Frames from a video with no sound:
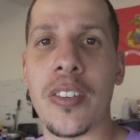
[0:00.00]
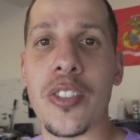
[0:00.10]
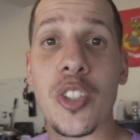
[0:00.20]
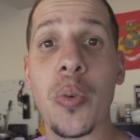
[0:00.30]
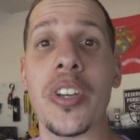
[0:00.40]

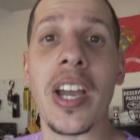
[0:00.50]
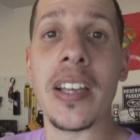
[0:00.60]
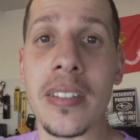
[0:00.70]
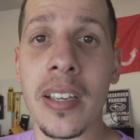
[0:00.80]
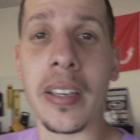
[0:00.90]
So what do you guys
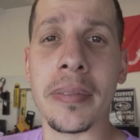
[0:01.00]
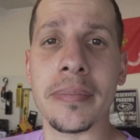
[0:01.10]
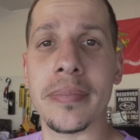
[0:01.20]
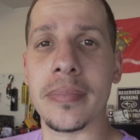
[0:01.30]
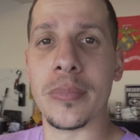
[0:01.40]
think?
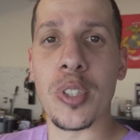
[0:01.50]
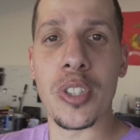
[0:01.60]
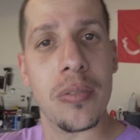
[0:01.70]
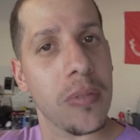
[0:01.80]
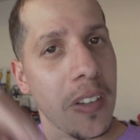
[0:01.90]

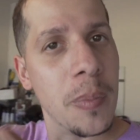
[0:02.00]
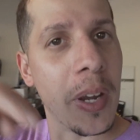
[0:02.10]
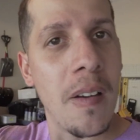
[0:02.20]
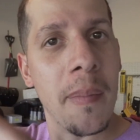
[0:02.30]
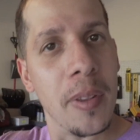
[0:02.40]
Just leave me a
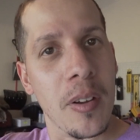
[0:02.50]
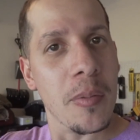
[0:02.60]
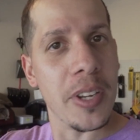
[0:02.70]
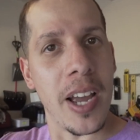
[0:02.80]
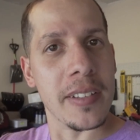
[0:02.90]
comment below
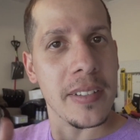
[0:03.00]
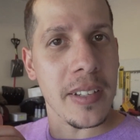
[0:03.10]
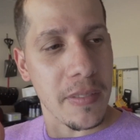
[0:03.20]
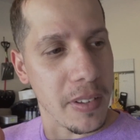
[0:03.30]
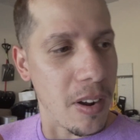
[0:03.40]
what you guys think
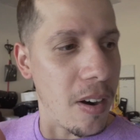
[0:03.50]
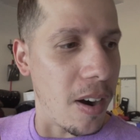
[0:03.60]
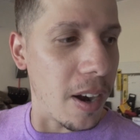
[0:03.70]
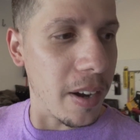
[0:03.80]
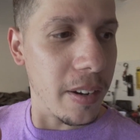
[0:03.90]
of the
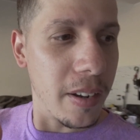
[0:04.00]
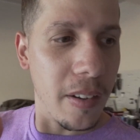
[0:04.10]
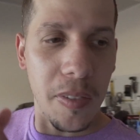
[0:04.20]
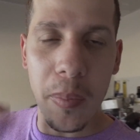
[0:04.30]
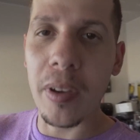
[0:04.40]
car,
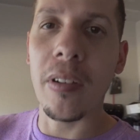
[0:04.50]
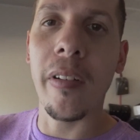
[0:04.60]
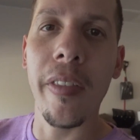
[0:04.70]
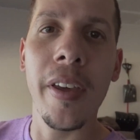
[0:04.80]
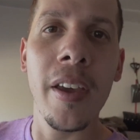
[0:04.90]
of the
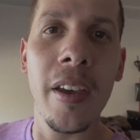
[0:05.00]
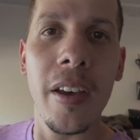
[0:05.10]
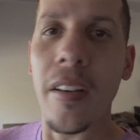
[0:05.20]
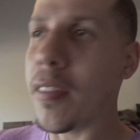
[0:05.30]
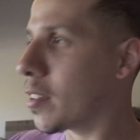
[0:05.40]
build,
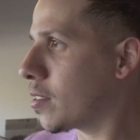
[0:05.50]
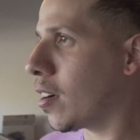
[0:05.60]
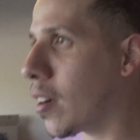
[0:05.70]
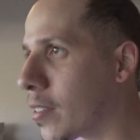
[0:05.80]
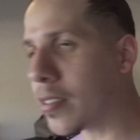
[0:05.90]
of the
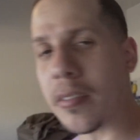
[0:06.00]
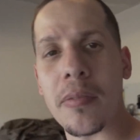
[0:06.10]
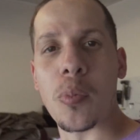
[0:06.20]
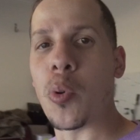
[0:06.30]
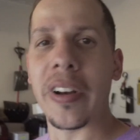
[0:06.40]
exhaust,
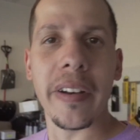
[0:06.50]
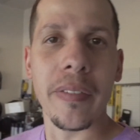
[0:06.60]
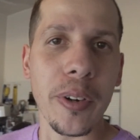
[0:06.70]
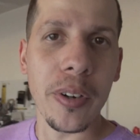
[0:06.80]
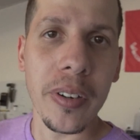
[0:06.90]
of
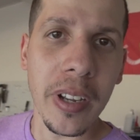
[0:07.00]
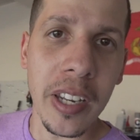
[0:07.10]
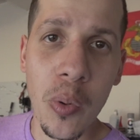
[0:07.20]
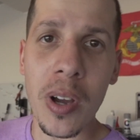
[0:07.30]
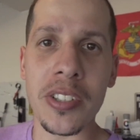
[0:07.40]
whatever. Any
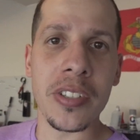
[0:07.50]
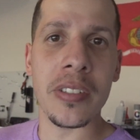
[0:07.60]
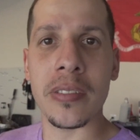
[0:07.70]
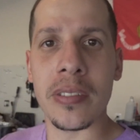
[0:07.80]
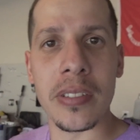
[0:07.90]

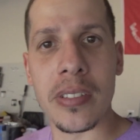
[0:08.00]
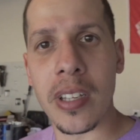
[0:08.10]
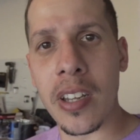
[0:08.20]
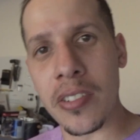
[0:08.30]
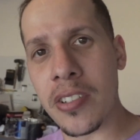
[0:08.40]
questions,
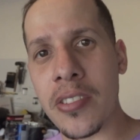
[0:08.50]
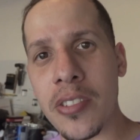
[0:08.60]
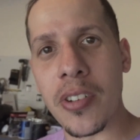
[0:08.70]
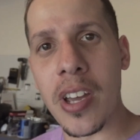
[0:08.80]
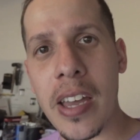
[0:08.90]
any concerns
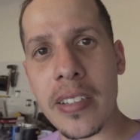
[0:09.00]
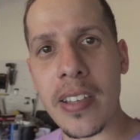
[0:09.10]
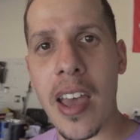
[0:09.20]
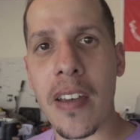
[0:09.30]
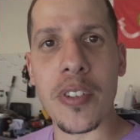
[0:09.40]
you guys
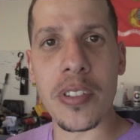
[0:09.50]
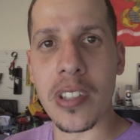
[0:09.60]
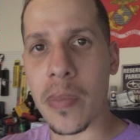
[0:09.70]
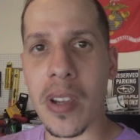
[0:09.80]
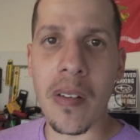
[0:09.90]
have, just
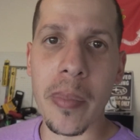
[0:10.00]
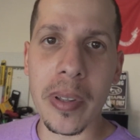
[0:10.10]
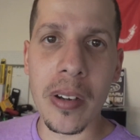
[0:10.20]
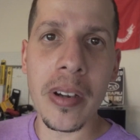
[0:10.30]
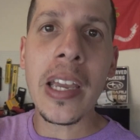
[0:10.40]
leave me a comment
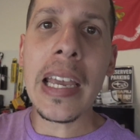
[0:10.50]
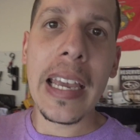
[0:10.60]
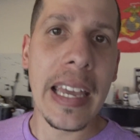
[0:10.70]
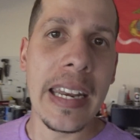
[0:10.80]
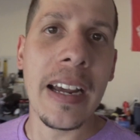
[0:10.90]
below
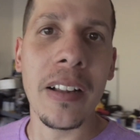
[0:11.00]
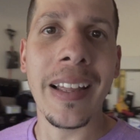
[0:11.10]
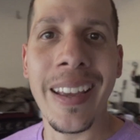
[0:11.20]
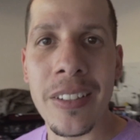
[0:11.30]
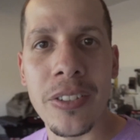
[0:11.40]
and I'll
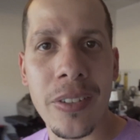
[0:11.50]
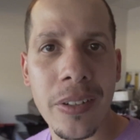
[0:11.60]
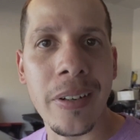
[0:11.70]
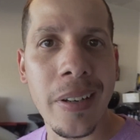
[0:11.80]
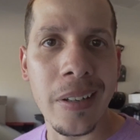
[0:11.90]

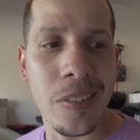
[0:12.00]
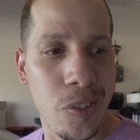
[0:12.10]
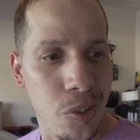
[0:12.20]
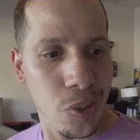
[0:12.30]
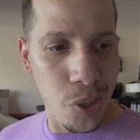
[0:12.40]
answer it
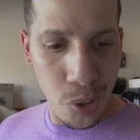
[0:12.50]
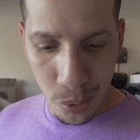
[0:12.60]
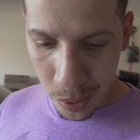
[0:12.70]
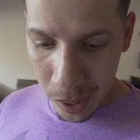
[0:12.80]
to you.